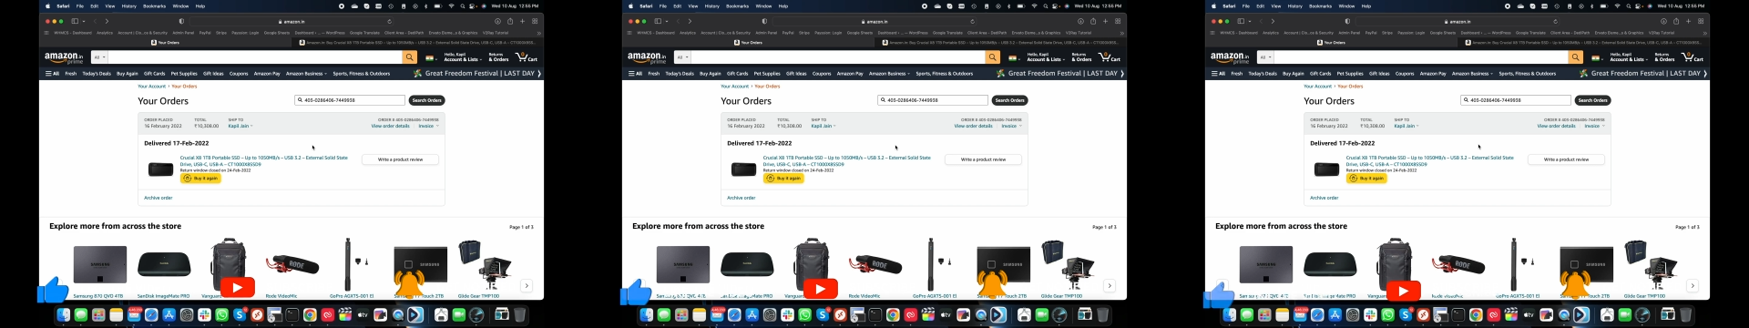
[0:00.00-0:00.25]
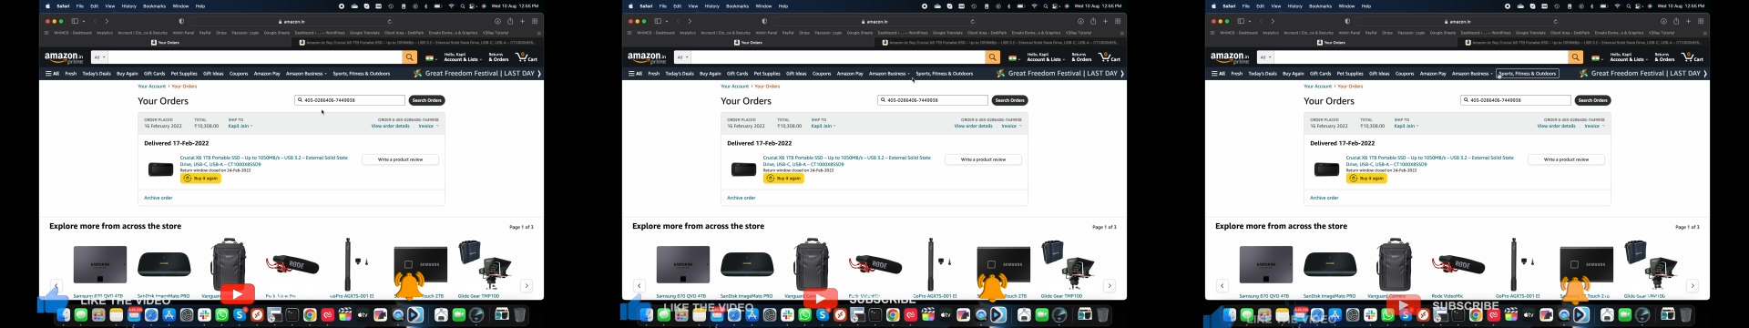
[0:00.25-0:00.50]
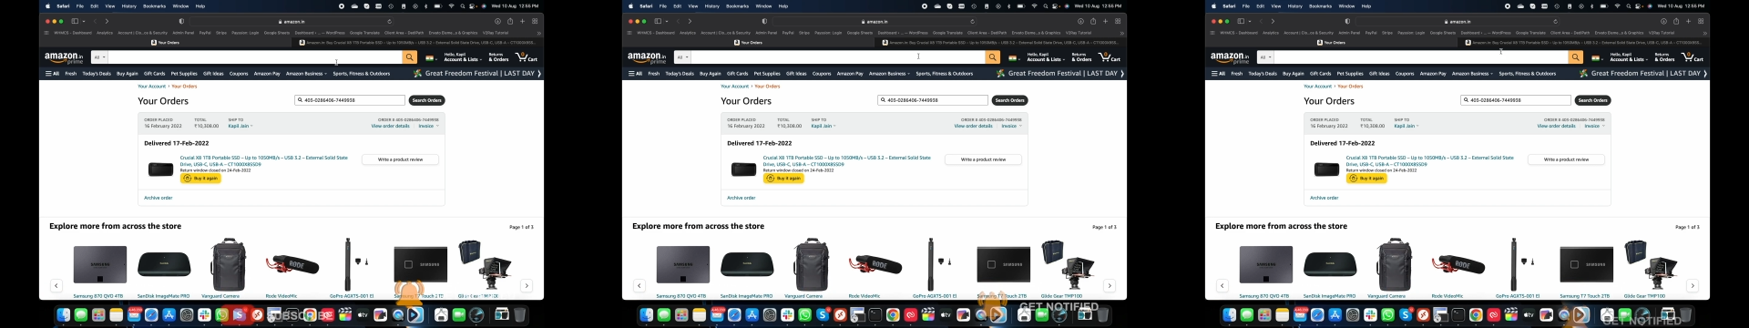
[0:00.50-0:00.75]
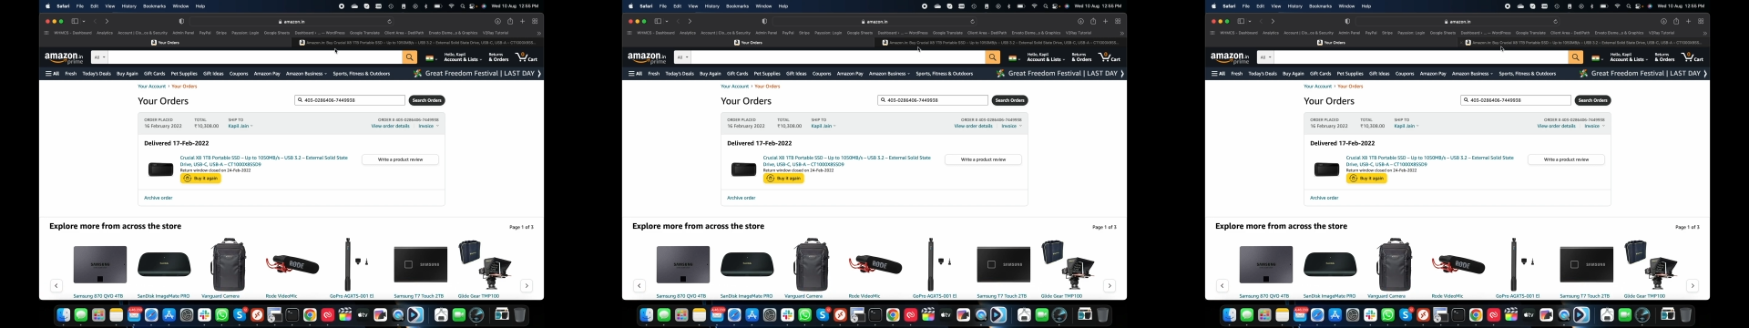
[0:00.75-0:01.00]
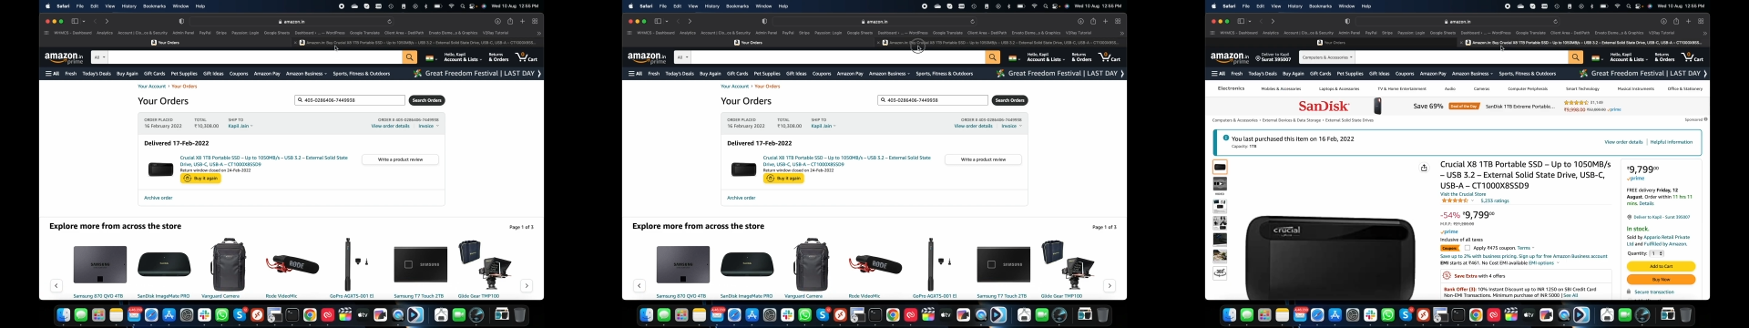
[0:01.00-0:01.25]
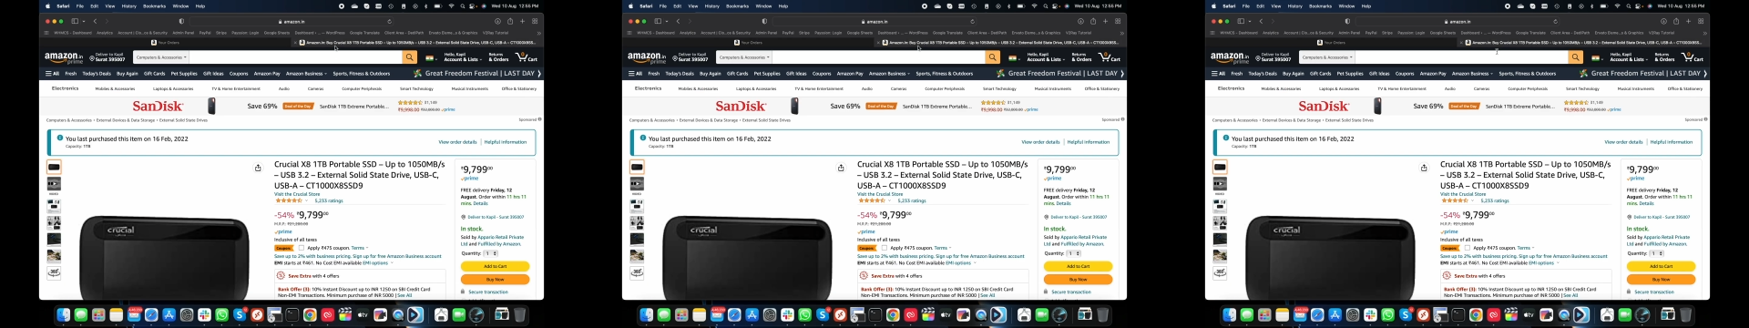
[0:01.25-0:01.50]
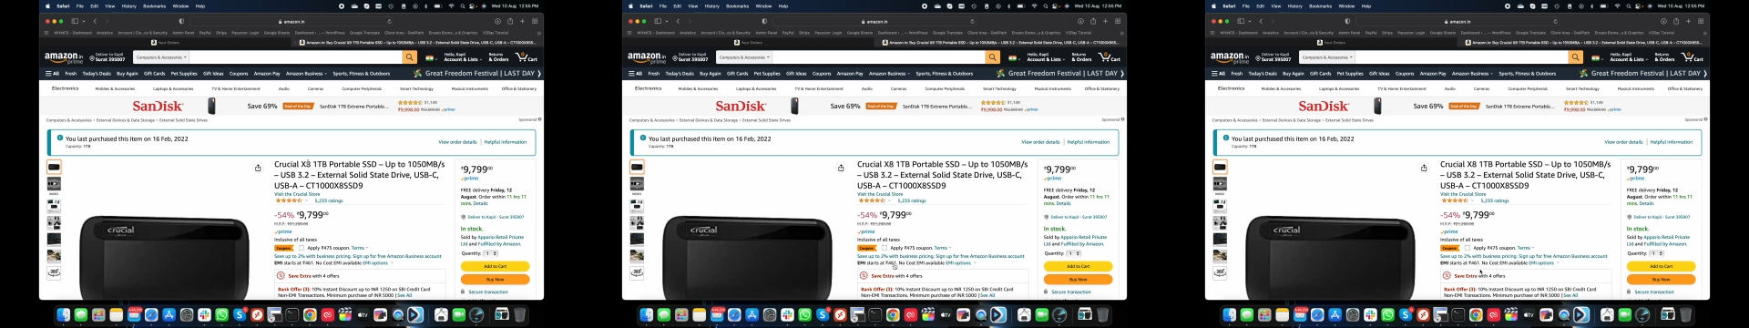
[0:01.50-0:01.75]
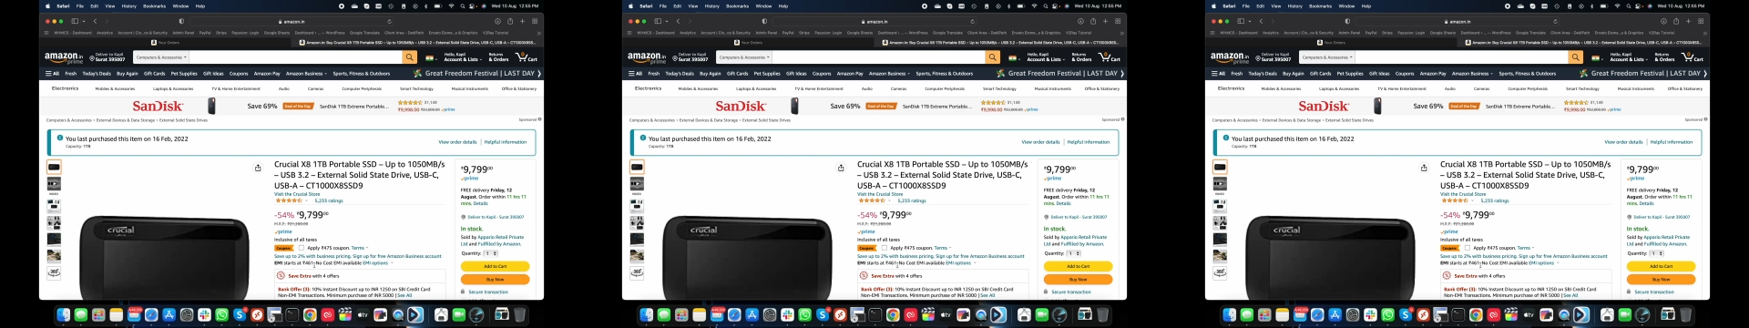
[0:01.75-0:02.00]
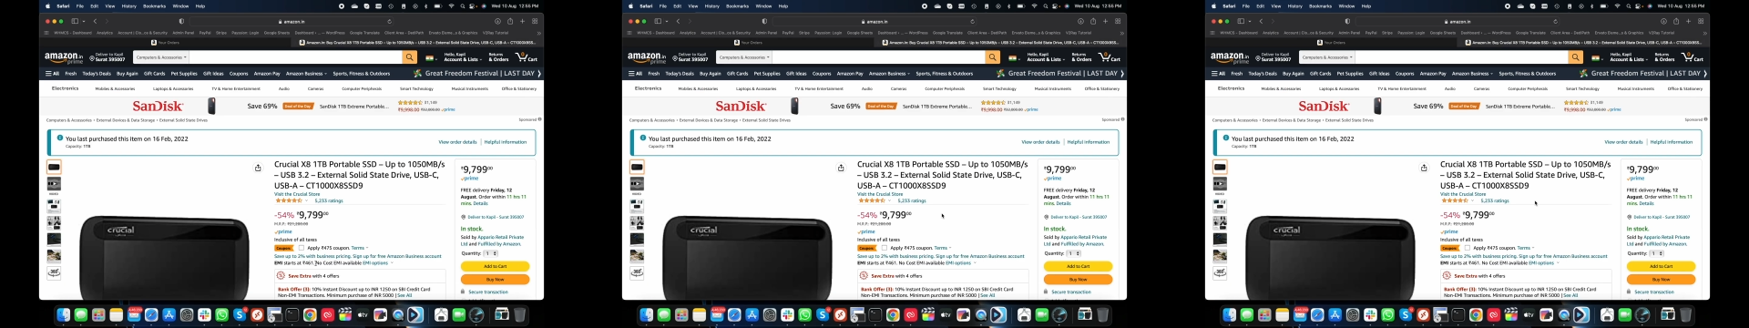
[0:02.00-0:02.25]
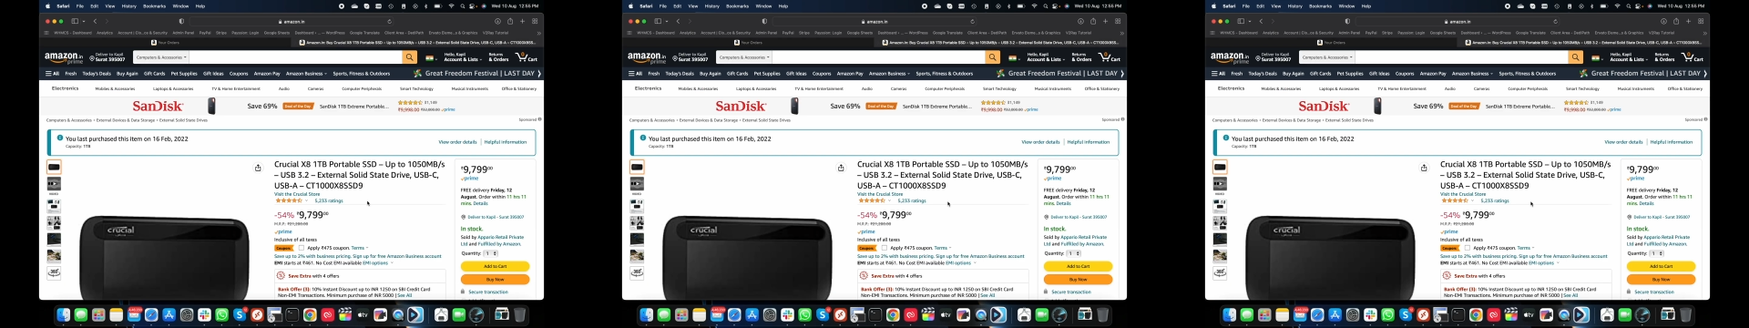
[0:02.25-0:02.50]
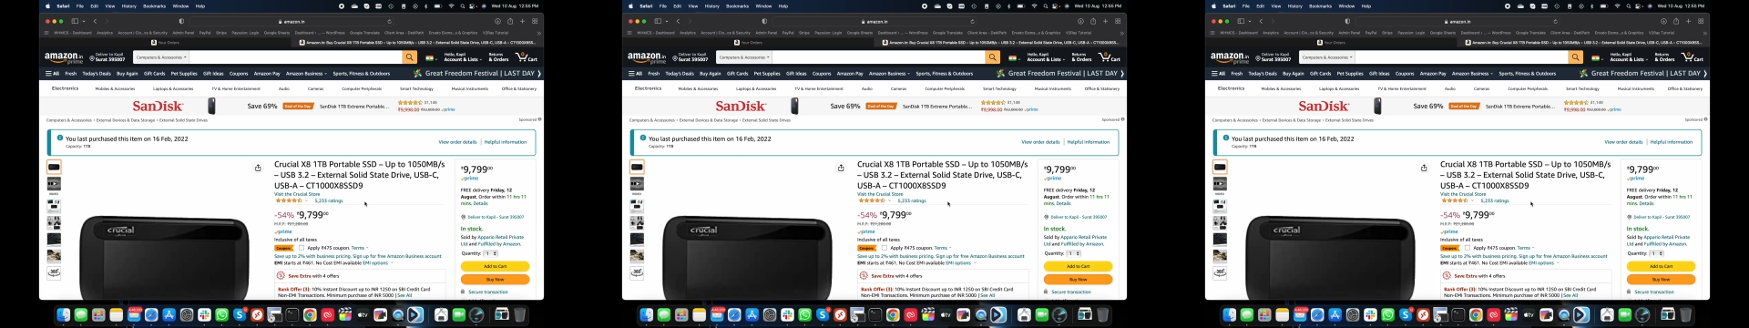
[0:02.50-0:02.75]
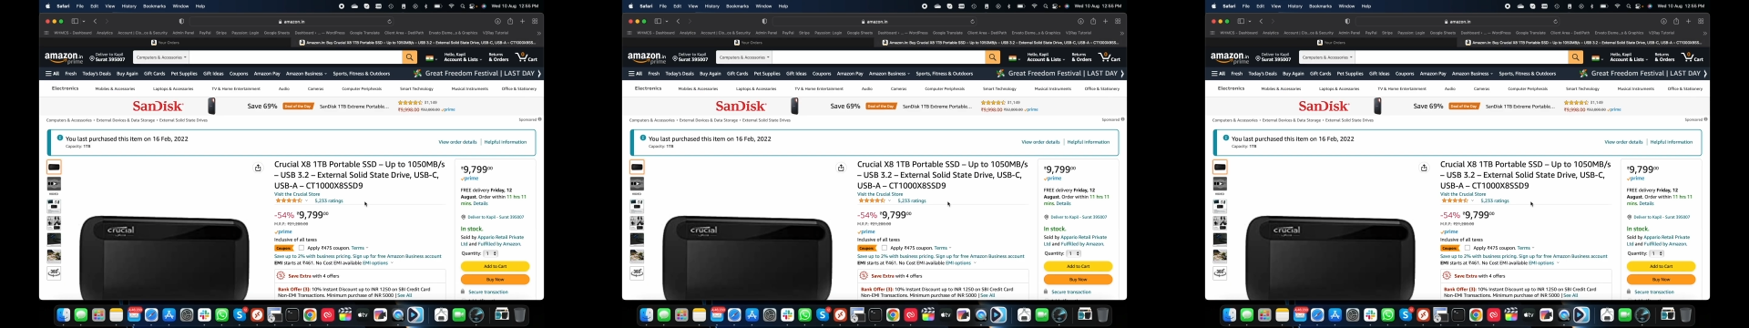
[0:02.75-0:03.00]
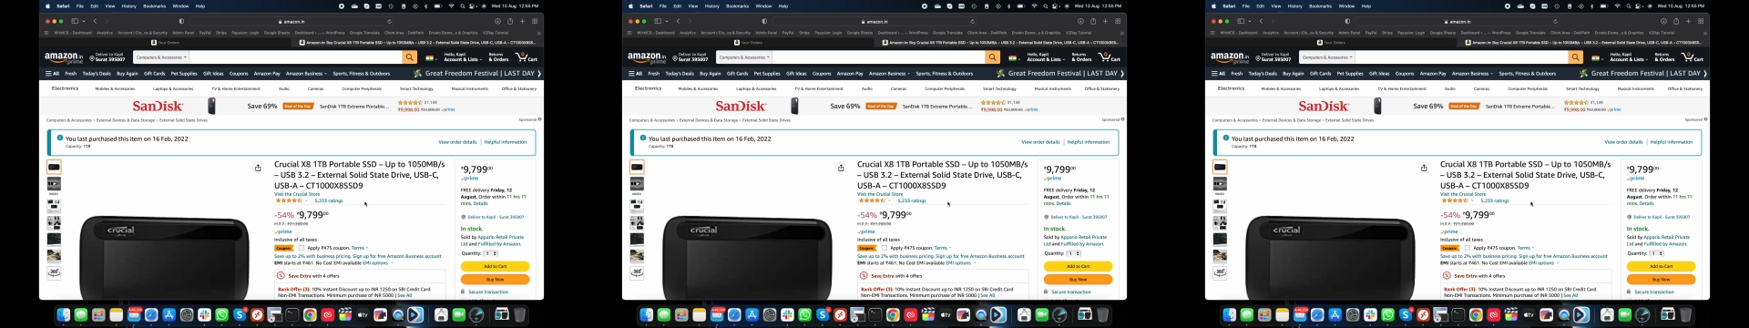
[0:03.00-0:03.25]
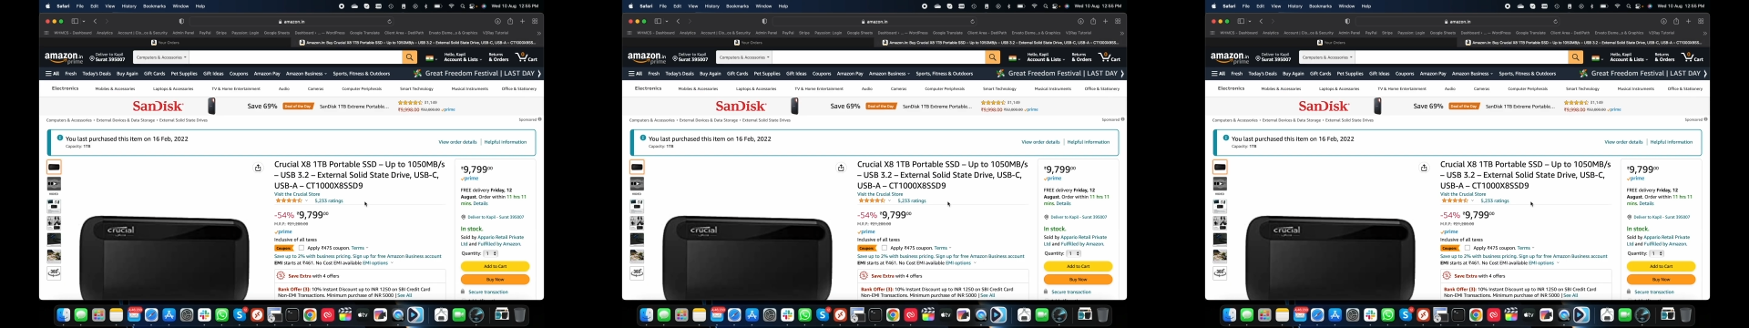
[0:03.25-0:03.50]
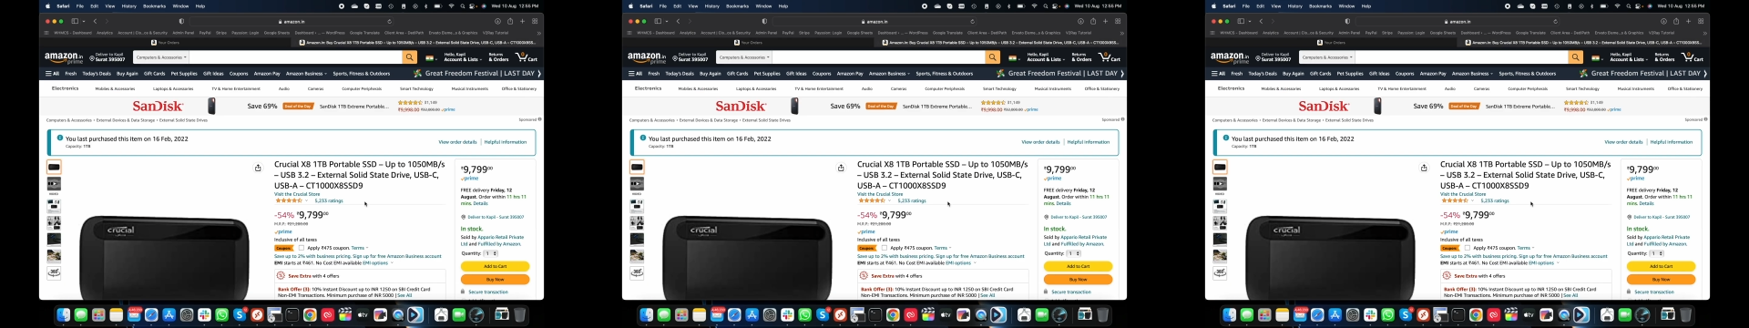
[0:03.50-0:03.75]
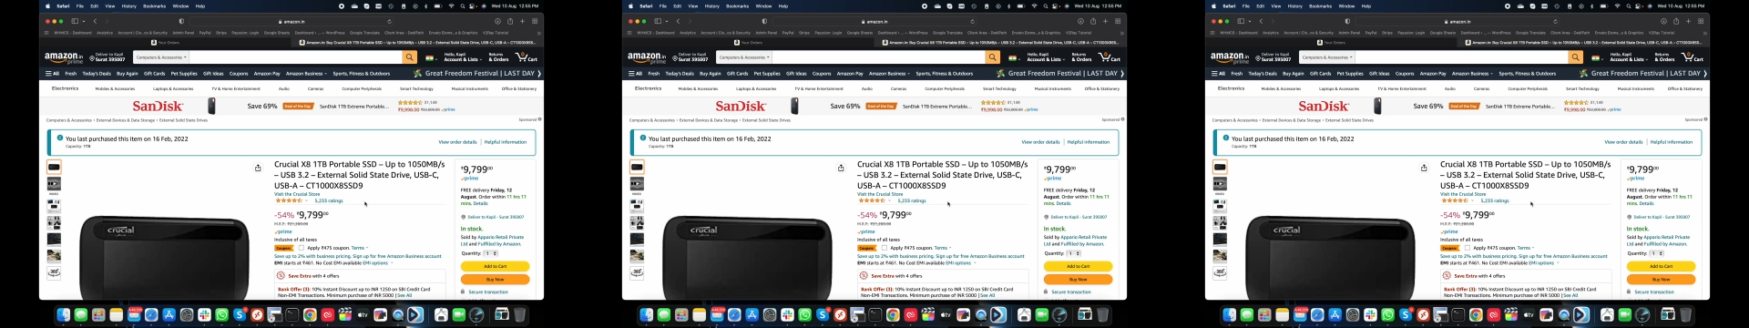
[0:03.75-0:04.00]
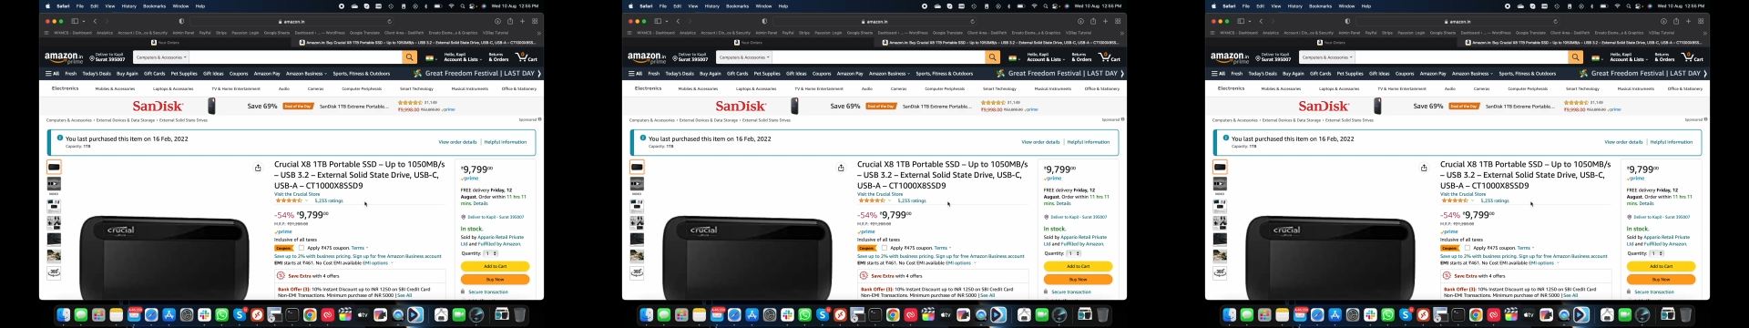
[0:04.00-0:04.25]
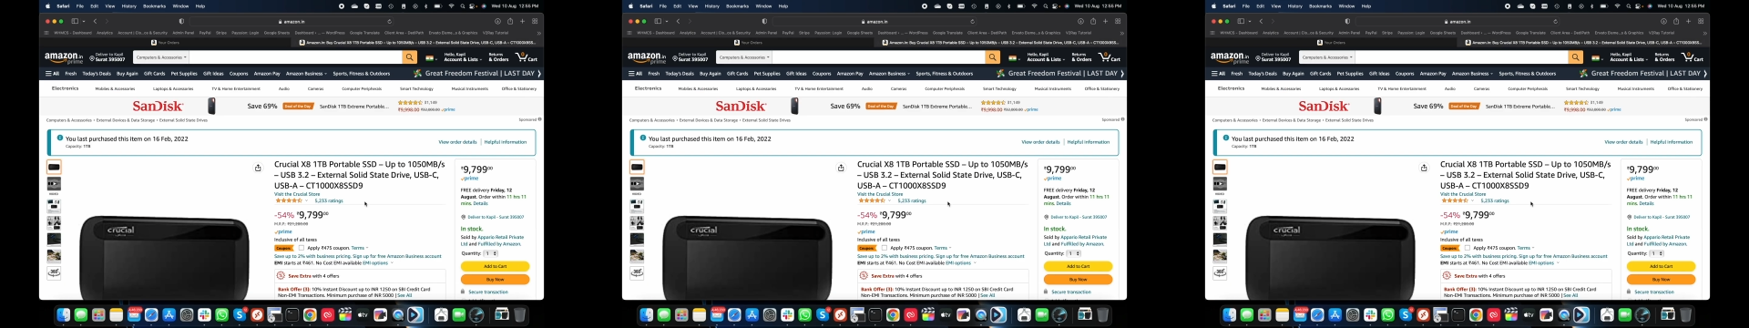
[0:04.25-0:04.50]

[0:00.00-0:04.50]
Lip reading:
Nobody's mouth can be seen.